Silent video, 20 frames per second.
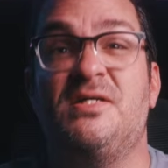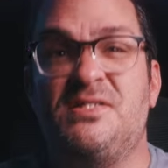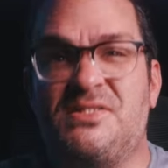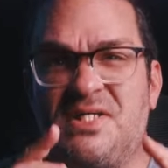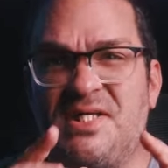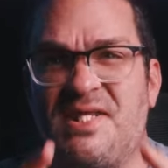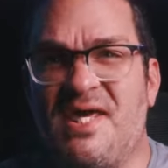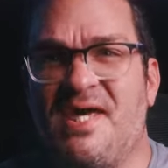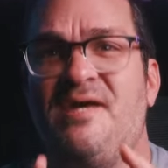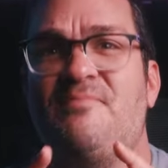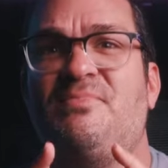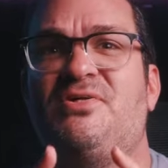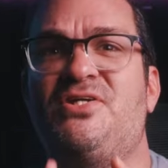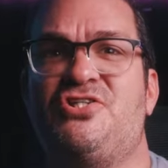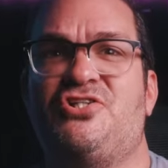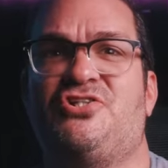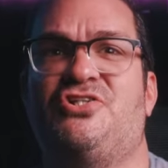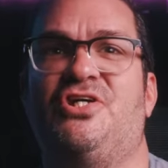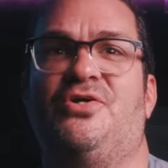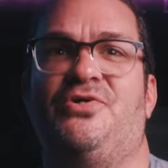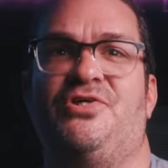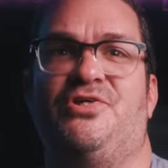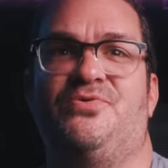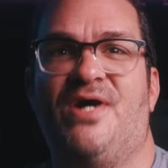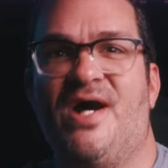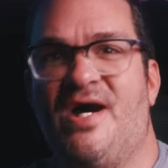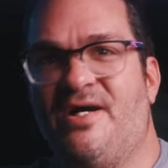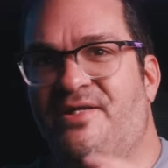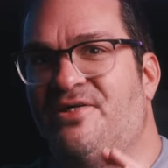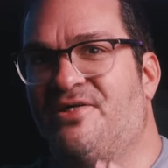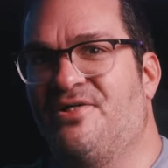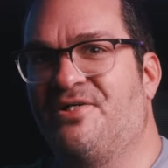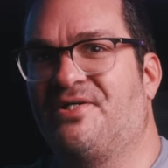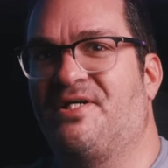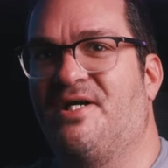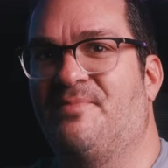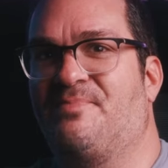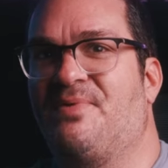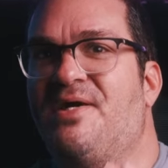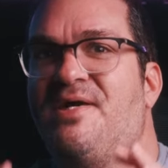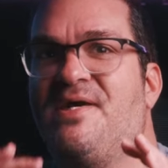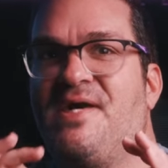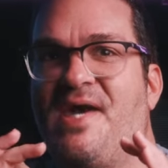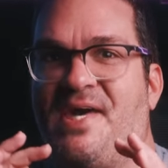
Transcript: Today I'm going to show you how to hook up